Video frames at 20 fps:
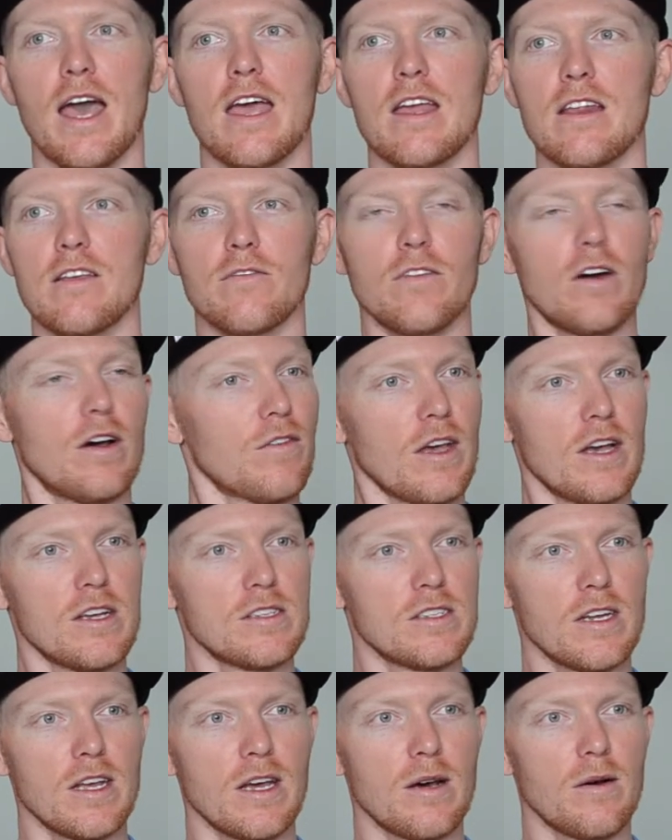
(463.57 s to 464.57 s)
85
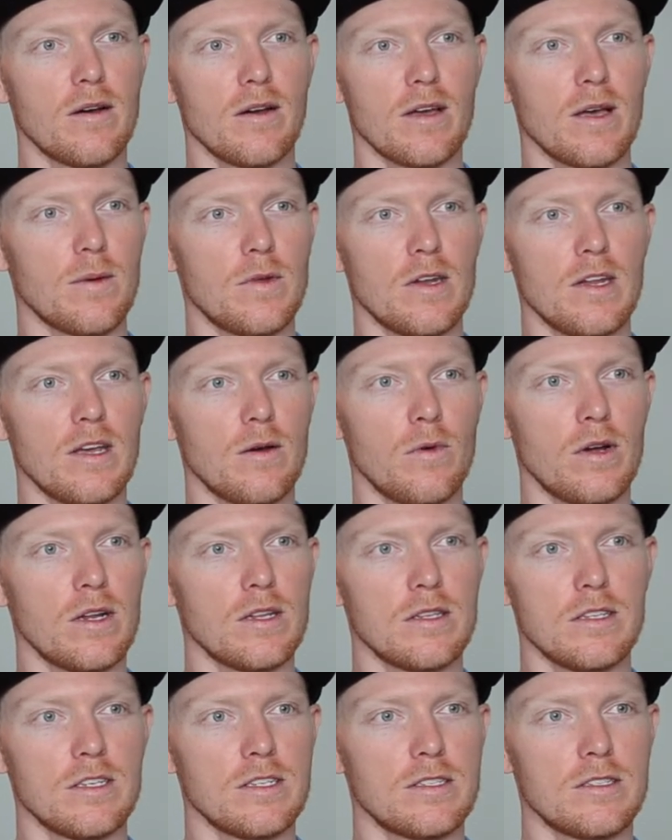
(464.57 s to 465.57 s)
k's an hour coming down
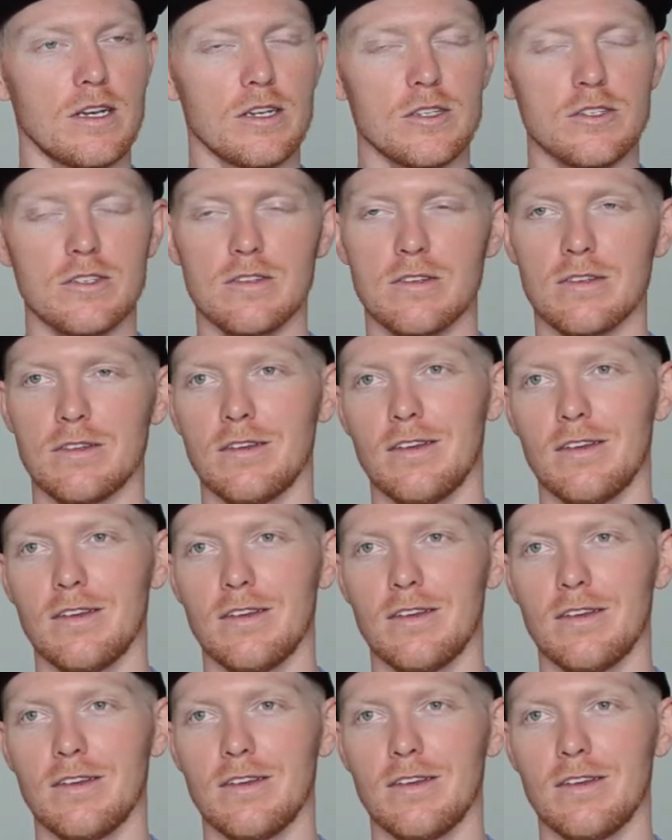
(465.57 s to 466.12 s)
this section.